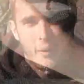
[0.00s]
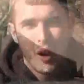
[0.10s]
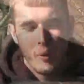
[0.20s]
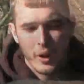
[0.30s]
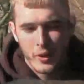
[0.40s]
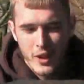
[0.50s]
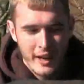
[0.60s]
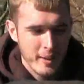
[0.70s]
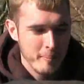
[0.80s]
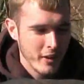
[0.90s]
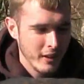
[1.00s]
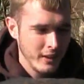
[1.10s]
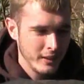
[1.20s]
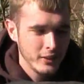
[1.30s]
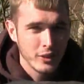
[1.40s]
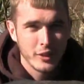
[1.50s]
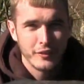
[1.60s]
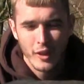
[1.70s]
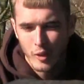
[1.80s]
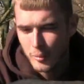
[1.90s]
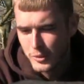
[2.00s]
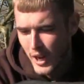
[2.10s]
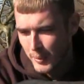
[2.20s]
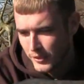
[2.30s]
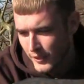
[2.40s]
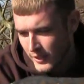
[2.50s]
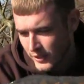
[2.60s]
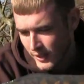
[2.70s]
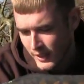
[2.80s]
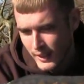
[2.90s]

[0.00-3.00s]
There we are, what a cracking mirror, just to follow up Graeme's fish.